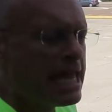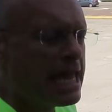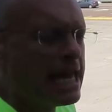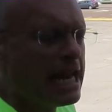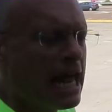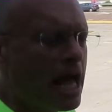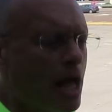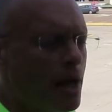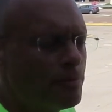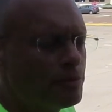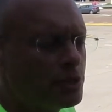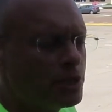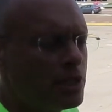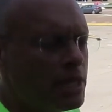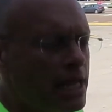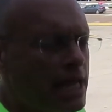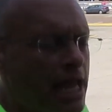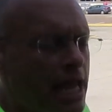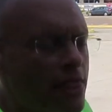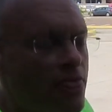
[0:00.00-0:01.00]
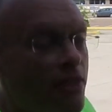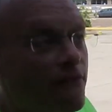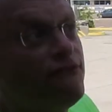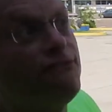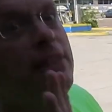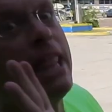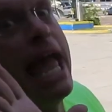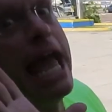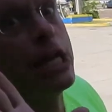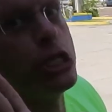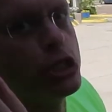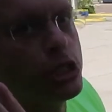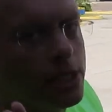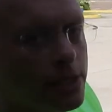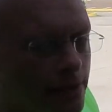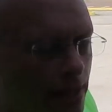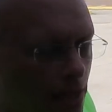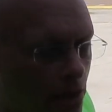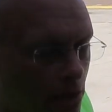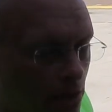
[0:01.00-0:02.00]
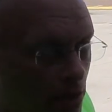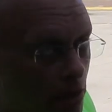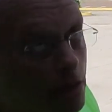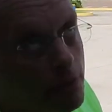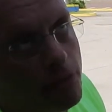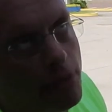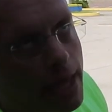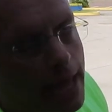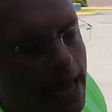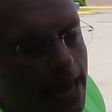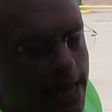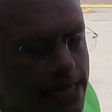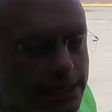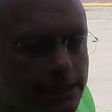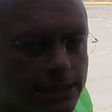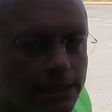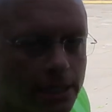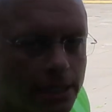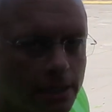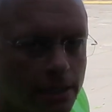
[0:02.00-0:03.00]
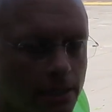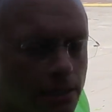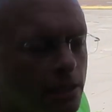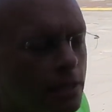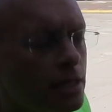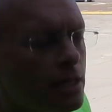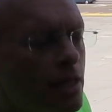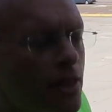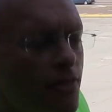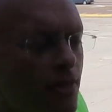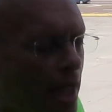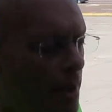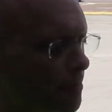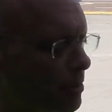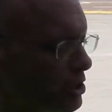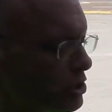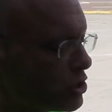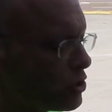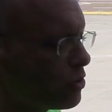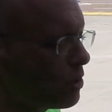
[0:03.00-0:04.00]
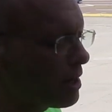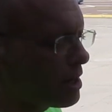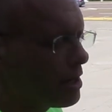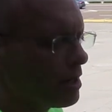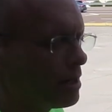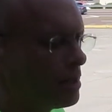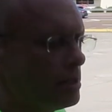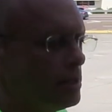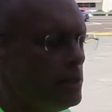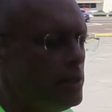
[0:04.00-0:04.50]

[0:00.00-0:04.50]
It helps in the flashing, they call it, the hazing, that much quicker.